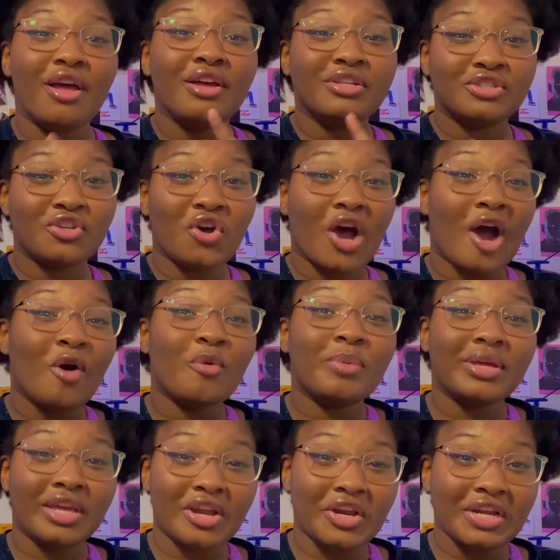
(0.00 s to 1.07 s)
So I will be
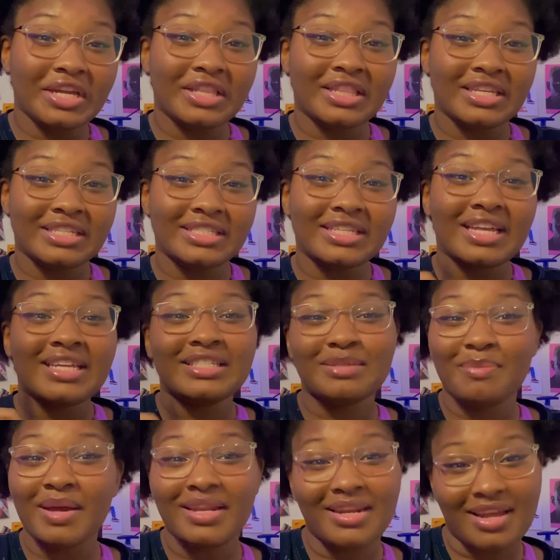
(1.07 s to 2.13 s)
carrying this into
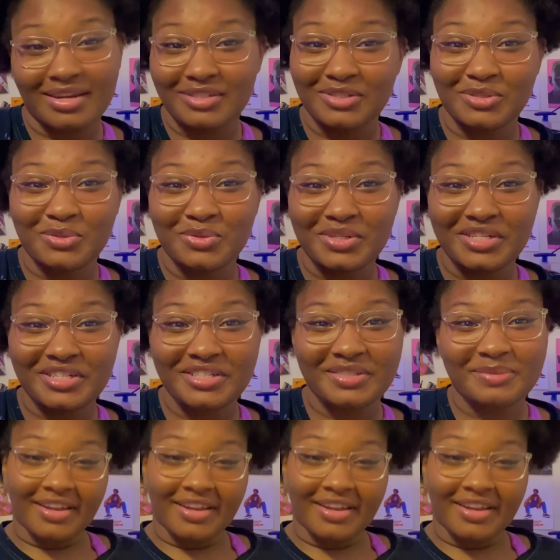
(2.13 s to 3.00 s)
my next school year.